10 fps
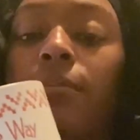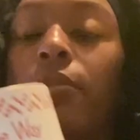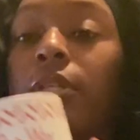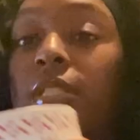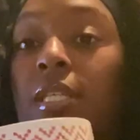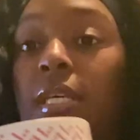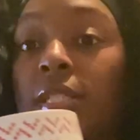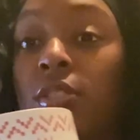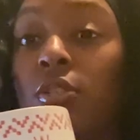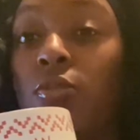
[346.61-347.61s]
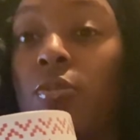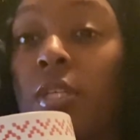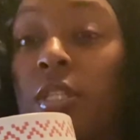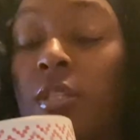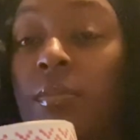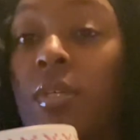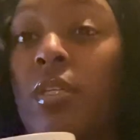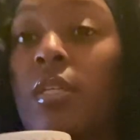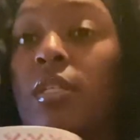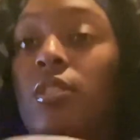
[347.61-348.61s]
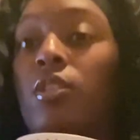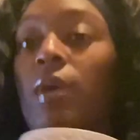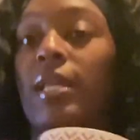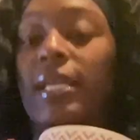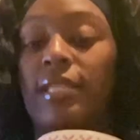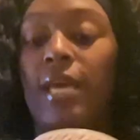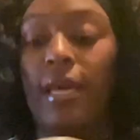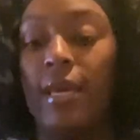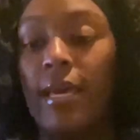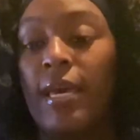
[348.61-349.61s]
printed into the mug so i like that